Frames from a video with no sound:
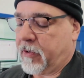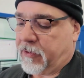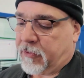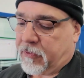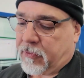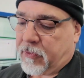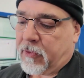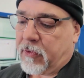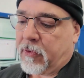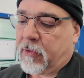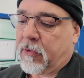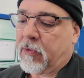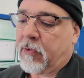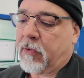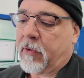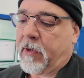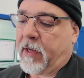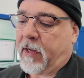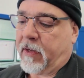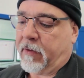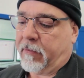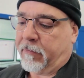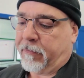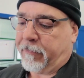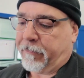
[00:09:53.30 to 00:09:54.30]
through
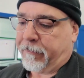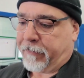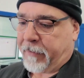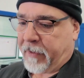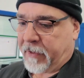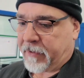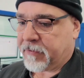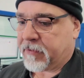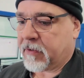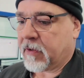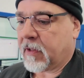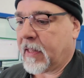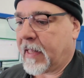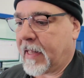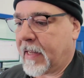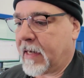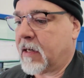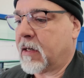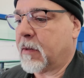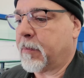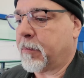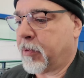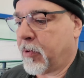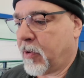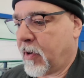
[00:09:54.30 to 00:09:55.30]
and fixed a lot
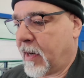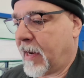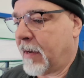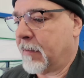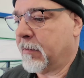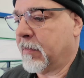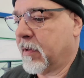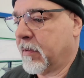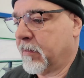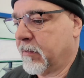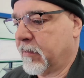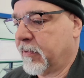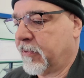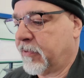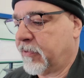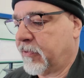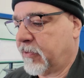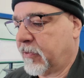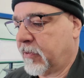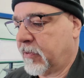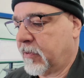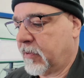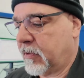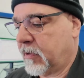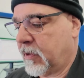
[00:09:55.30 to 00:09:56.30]
of the
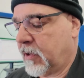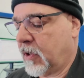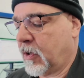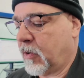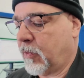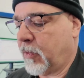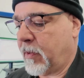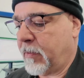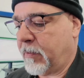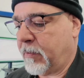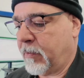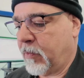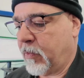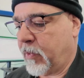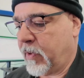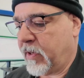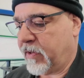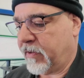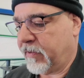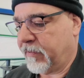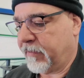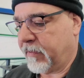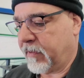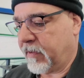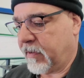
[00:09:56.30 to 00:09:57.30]
problems. You know, we
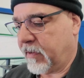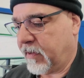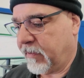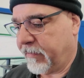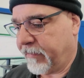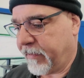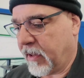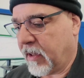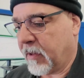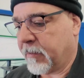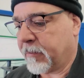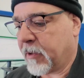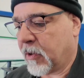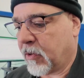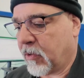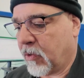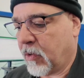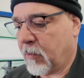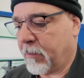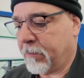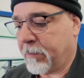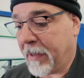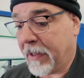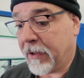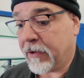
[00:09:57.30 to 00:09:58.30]
developed our
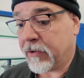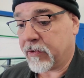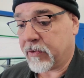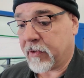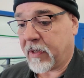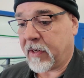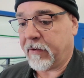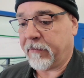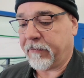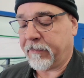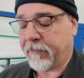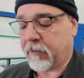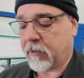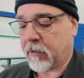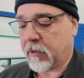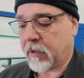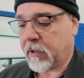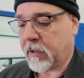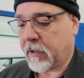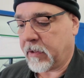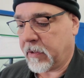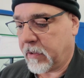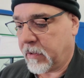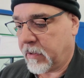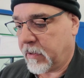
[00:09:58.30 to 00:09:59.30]
own belt drive
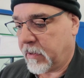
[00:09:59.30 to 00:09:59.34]
for it.